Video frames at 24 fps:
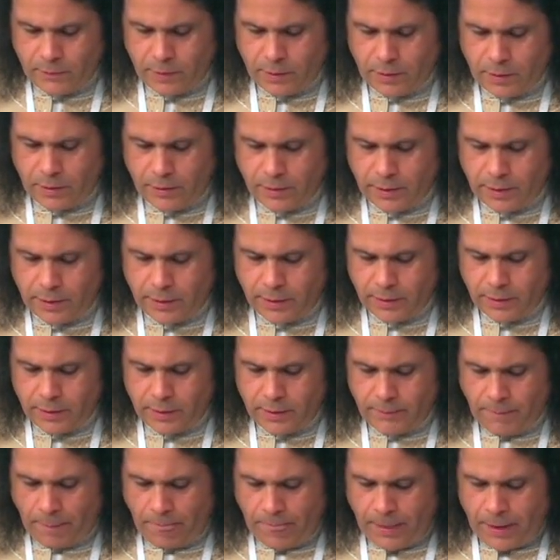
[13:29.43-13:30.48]
All right.
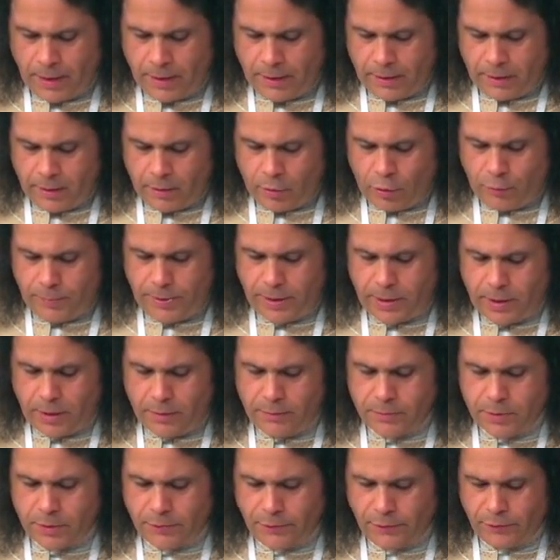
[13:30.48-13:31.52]
Who
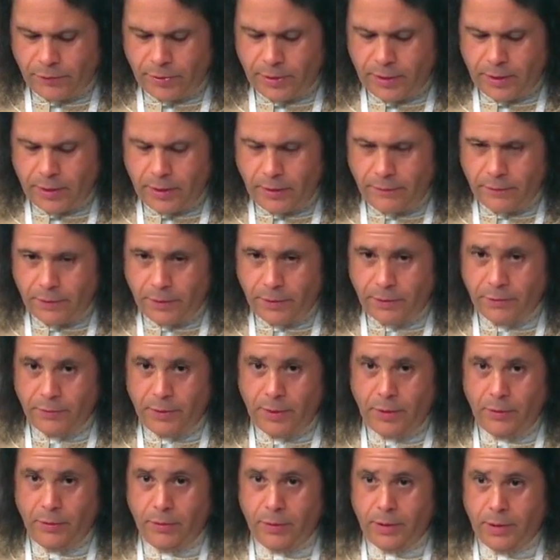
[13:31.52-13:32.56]
becomes free of the
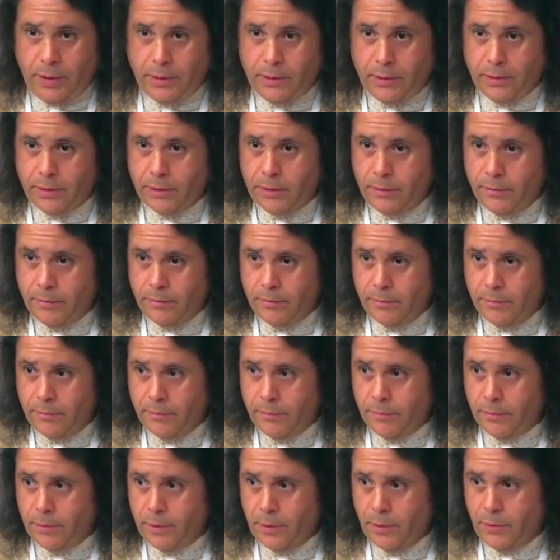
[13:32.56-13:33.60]
3 gunas?
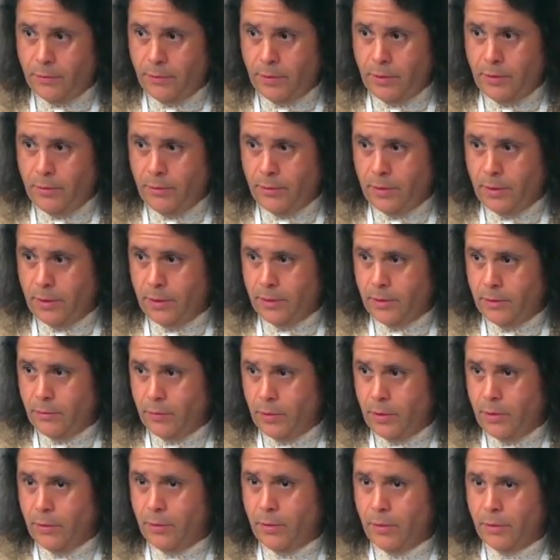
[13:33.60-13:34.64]
The 3 gunas.
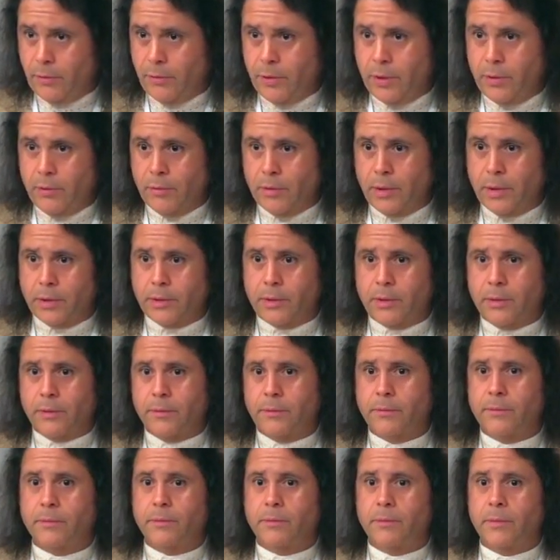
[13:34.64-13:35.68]
What are the 3 gunas?
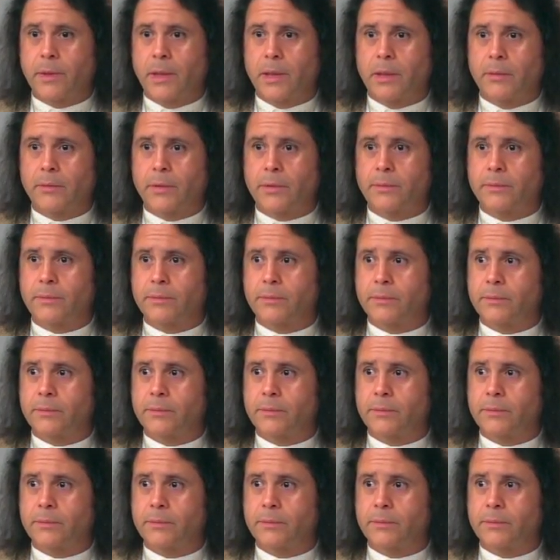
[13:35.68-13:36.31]
Anyone?